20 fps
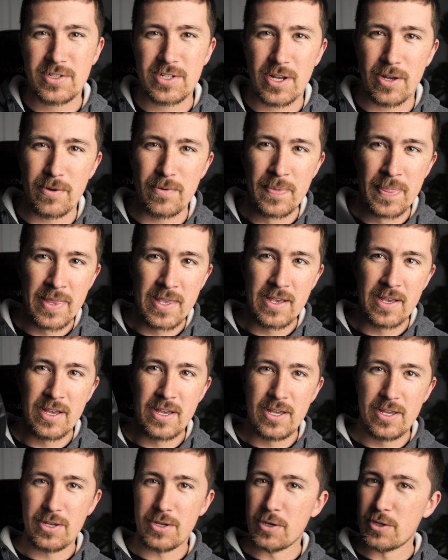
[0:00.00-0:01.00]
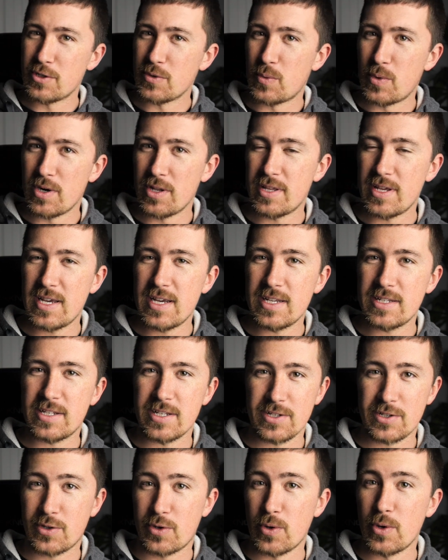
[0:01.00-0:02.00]
so using one of these
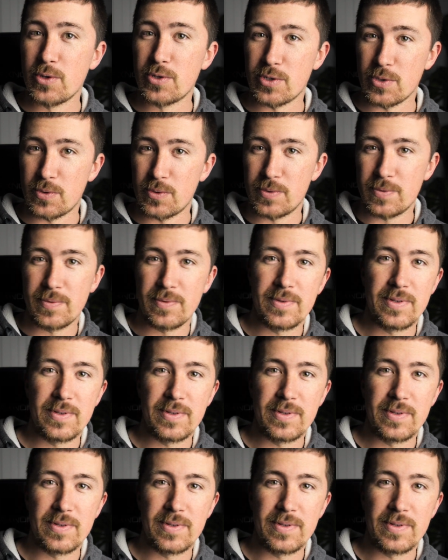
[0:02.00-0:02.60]
is crucial.